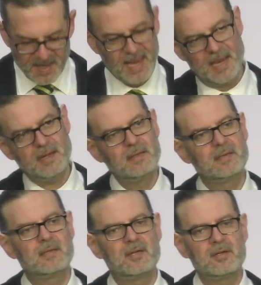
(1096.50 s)
man,
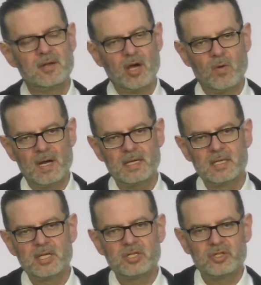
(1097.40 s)
Noah,
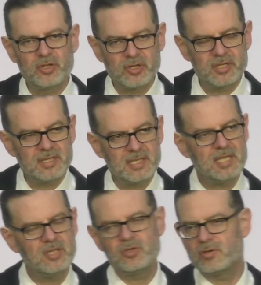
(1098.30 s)
to
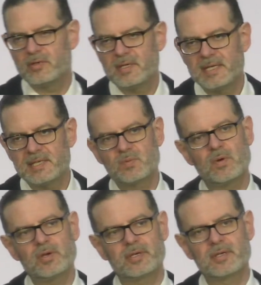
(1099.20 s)
continue his
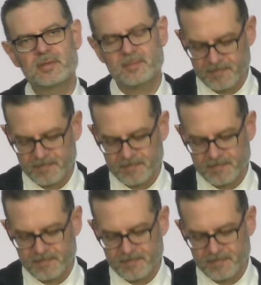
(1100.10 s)
work?